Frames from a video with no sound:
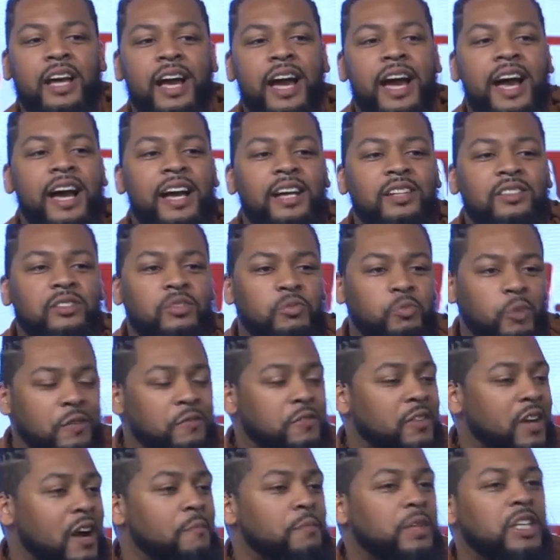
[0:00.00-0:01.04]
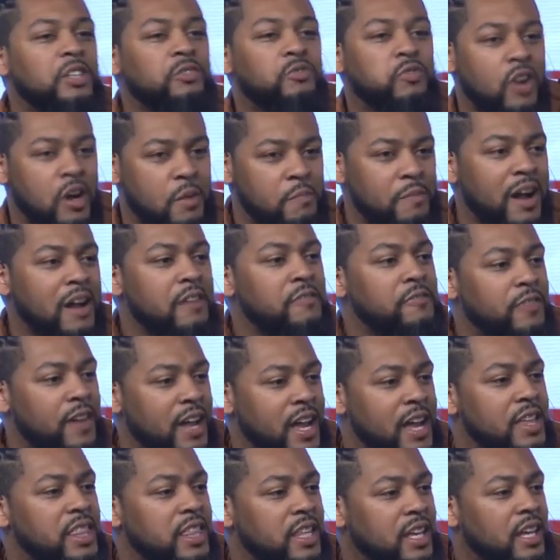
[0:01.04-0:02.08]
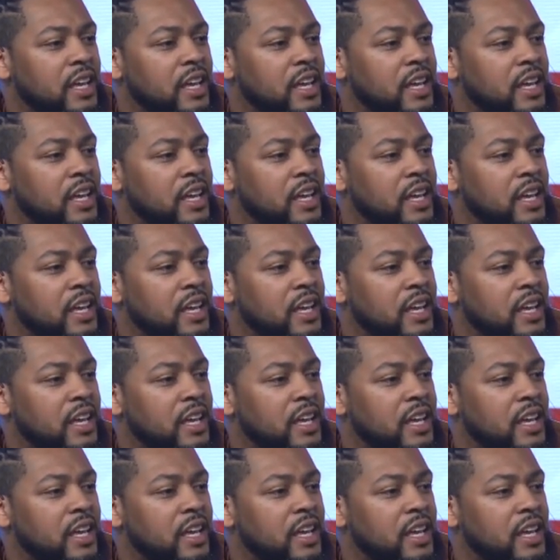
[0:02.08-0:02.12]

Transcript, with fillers: as we've come this far by faith